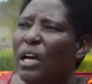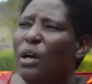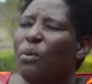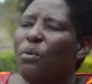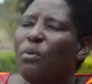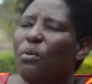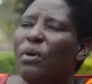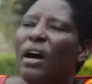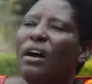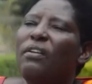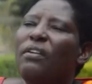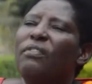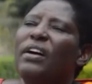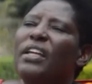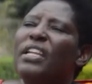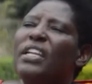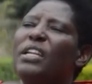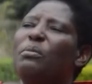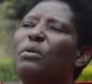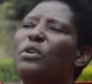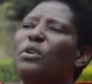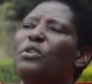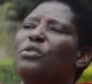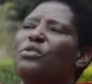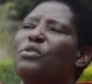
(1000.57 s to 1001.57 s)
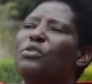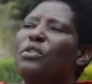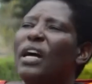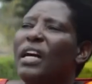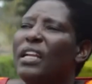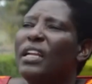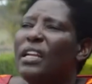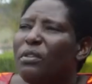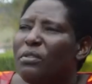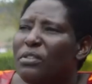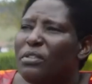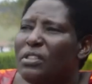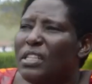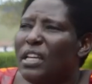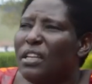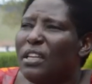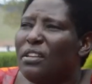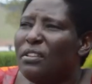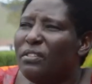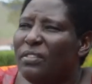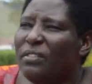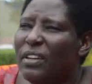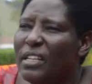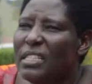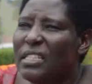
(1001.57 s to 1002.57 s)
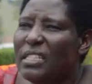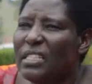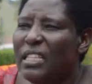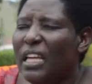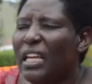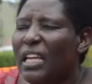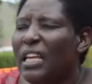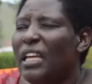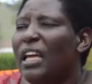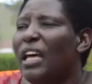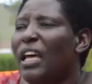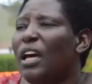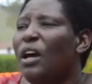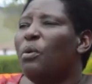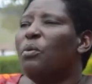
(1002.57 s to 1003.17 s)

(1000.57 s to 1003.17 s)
We have an MOU with Uganda Christian University.